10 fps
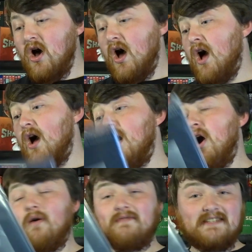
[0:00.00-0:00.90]

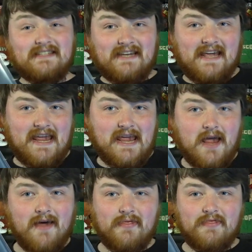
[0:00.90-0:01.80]

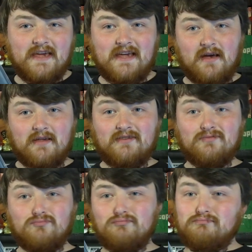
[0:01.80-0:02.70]
Obviously, the
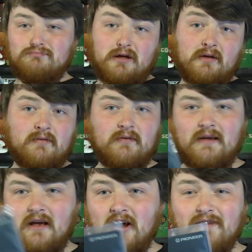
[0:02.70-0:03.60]

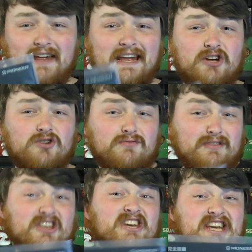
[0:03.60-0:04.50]
kind of
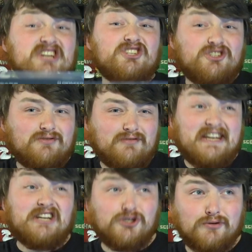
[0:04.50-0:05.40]
the
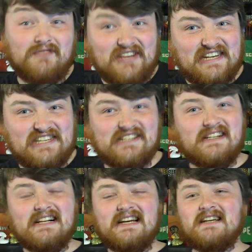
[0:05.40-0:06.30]
niche of this
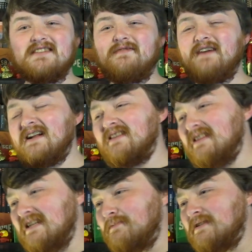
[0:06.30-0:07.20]
is the fact that
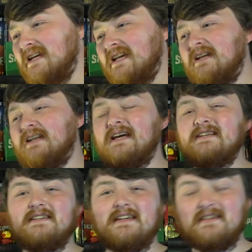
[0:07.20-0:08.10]
these particular
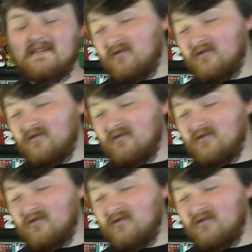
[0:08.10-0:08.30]
LASERDISCs,